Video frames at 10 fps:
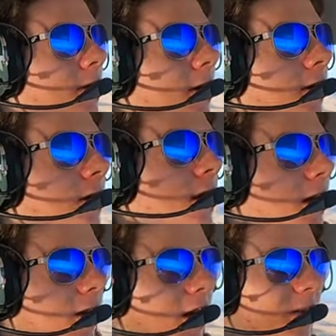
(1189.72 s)
uh,
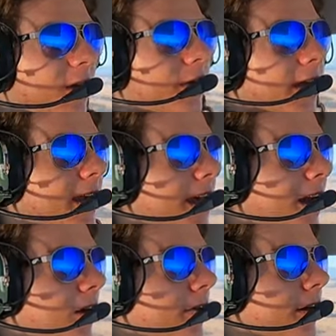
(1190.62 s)
climb rate we can get
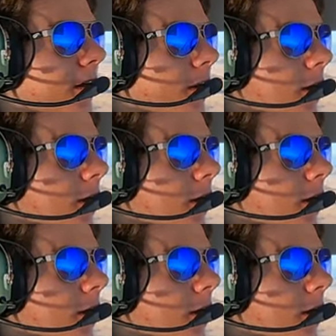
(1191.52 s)
out of it.